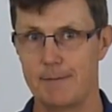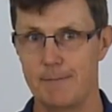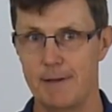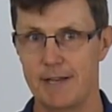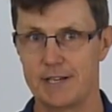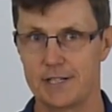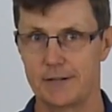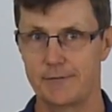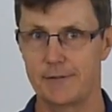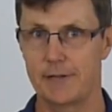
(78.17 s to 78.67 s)

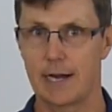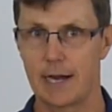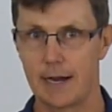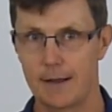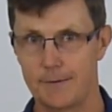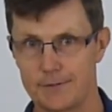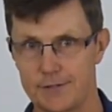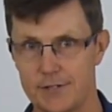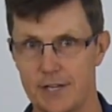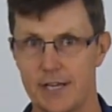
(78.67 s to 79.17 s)
mess of your
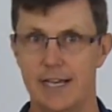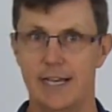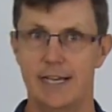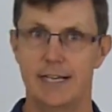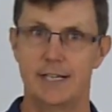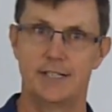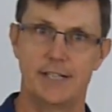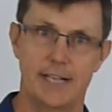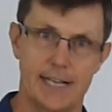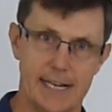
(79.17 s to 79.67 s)
gloves
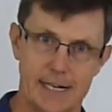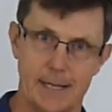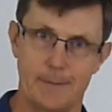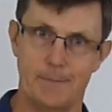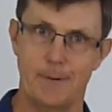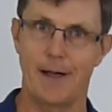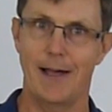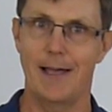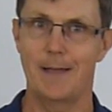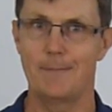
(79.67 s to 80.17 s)
sticking to the
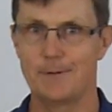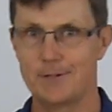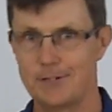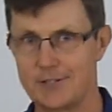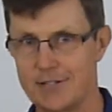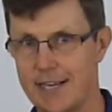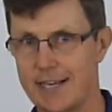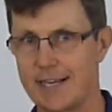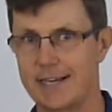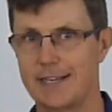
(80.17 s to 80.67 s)
pipe and
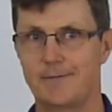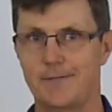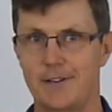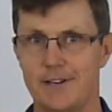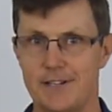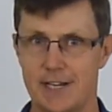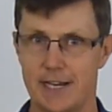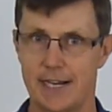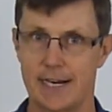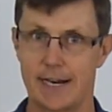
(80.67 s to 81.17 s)
sticking to the
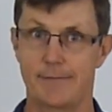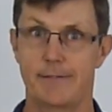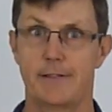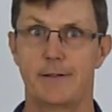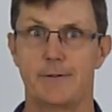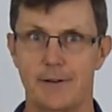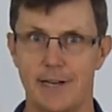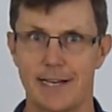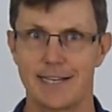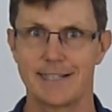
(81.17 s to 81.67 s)
fitting, and everything
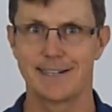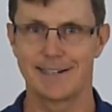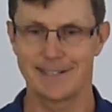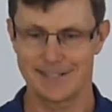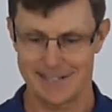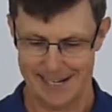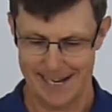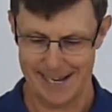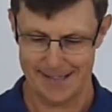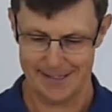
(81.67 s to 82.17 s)
will get stuck
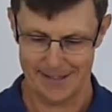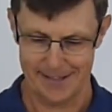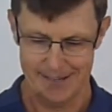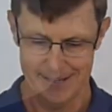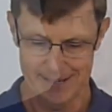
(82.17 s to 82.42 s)
together.